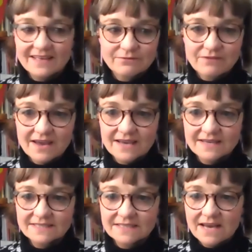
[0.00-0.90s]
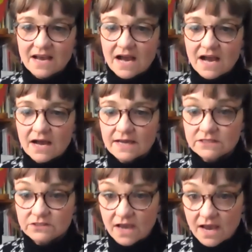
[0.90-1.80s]
that's great.
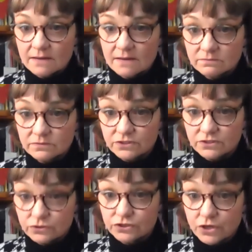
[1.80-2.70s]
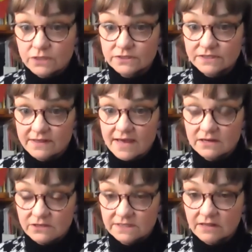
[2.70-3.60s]
I um, do turn to
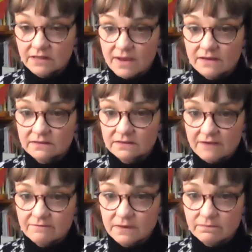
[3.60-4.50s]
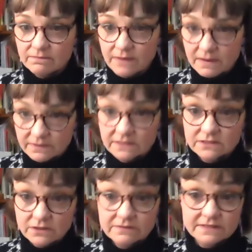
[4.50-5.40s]
that New South Wales Government
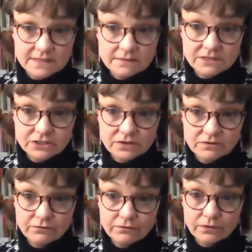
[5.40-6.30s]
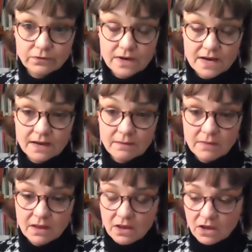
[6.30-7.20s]
Public Service Commission for
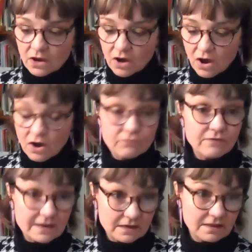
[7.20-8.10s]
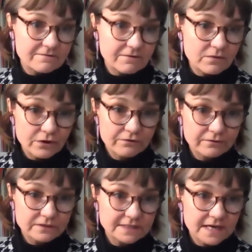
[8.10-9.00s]
um, uh, regularly for
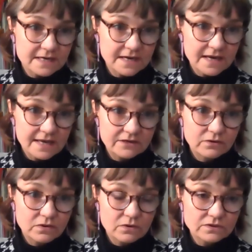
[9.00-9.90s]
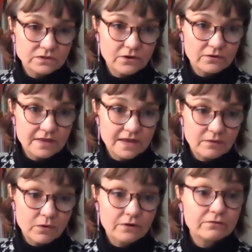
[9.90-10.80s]
workforce data and also
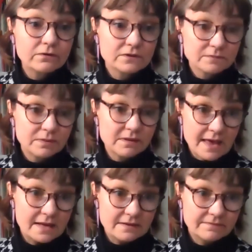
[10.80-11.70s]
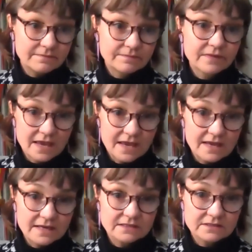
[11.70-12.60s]
their workforce plan
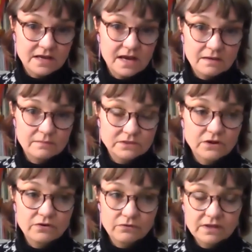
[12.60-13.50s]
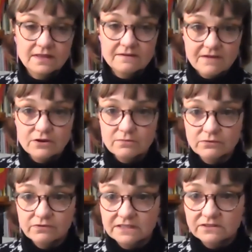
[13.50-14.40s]
ahead. Um, so really
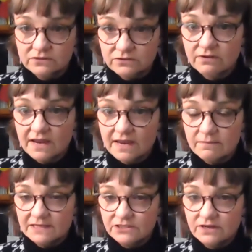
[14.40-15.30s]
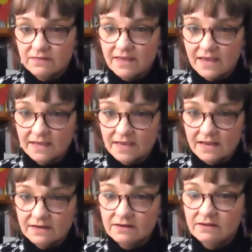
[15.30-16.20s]
valuable resource. Great mention there,
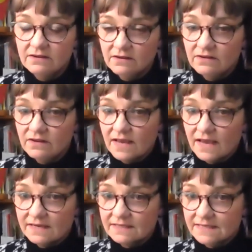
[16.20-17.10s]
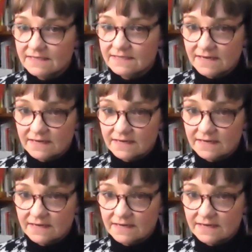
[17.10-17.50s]
Ken, A R T